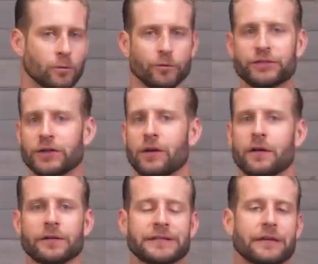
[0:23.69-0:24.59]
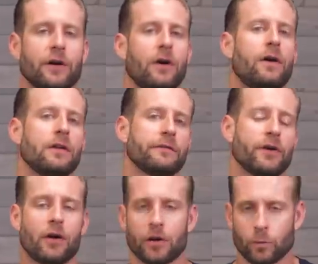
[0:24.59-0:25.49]
roost guards, and all of
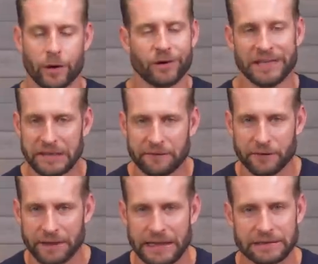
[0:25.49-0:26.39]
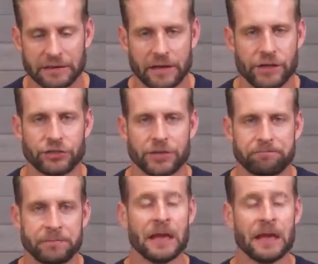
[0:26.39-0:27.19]
the hardware needed for the installation.